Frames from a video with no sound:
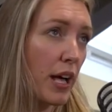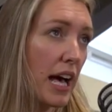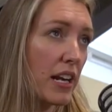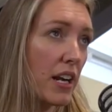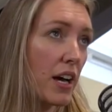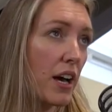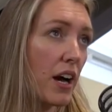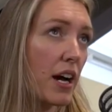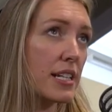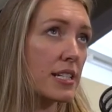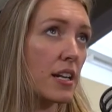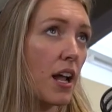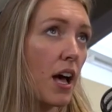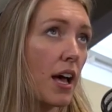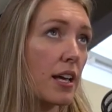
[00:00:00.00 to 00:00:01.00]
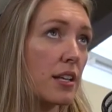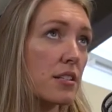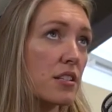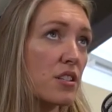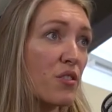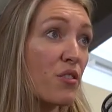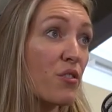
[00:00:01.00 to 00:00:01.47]
and I
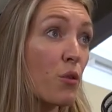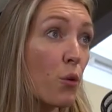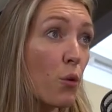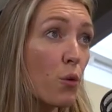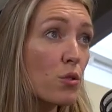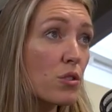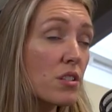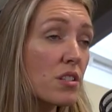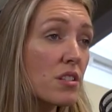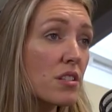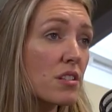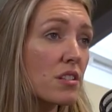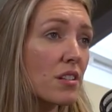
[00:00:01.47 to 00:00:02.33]
idolize thoughts,